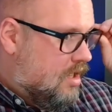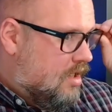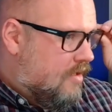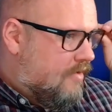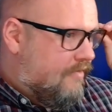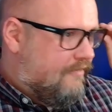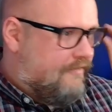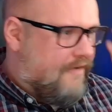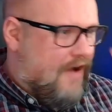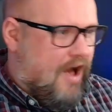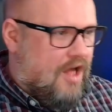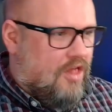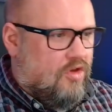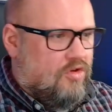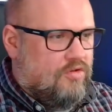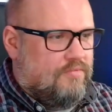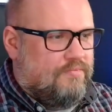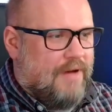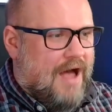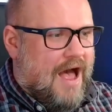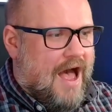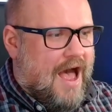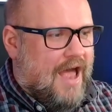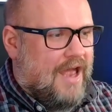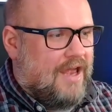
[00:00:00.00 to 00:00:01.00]
followed
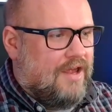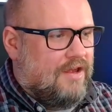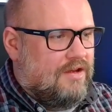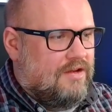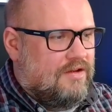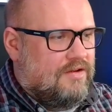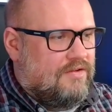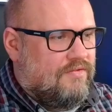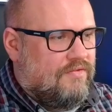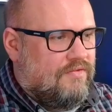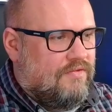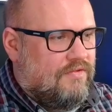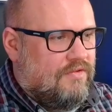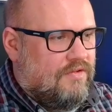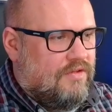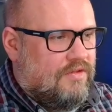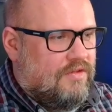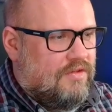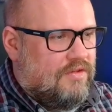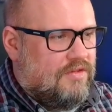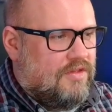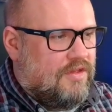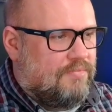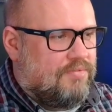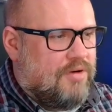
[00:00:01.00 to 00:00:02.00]
by
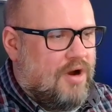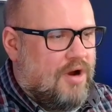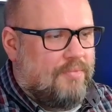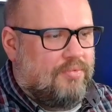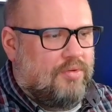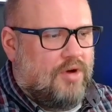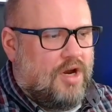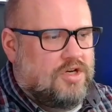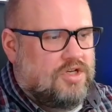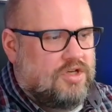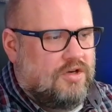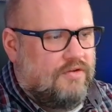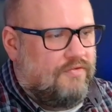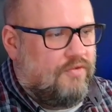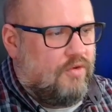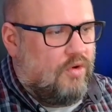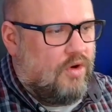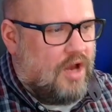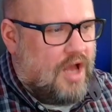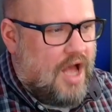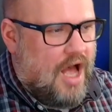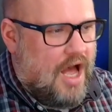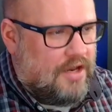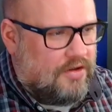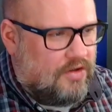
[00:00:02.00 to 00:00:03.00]
the preparation for a
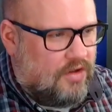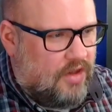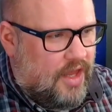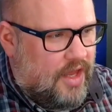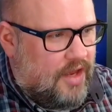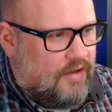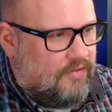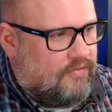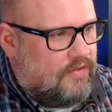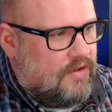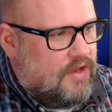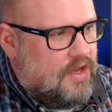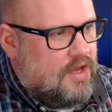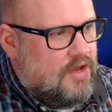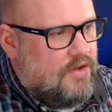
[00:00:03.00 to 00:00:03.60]
conclave.